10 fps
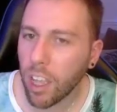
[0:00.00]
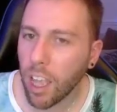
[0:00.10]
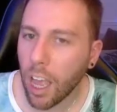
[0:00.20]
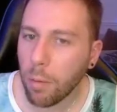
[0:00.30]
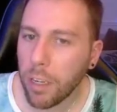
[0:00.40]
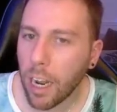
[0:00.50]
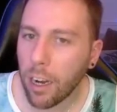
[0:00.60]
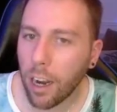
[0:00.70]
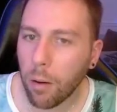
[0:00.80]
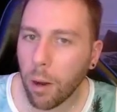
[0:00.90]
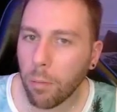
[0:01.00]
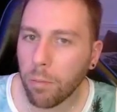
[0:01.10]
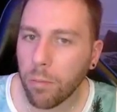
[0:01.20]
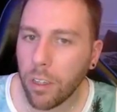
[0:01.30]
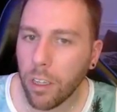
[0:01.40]
I mean,
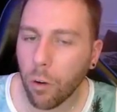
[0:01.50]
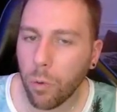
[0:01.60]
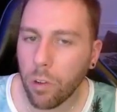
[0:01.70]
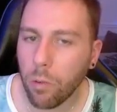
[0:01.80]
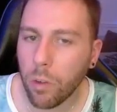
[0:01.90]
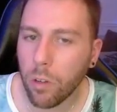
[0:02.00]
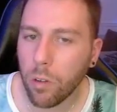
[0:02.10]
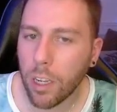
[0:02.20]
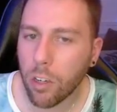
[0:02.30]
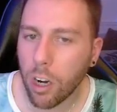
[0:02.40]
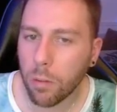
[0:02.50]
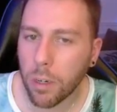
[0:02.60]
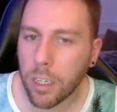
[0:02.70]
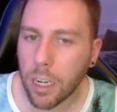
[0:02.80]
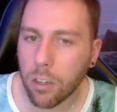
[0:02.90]
I'm, you know, they talked
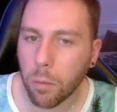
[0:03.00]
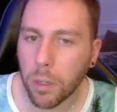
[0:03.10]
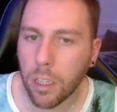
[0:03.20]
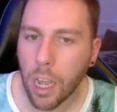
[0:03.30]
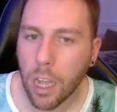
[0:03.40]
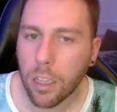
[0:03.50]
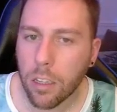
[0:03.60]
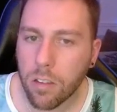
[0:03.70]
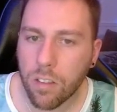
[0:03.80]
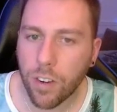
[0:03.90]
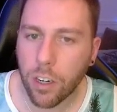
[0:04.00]
about the delta, but this is very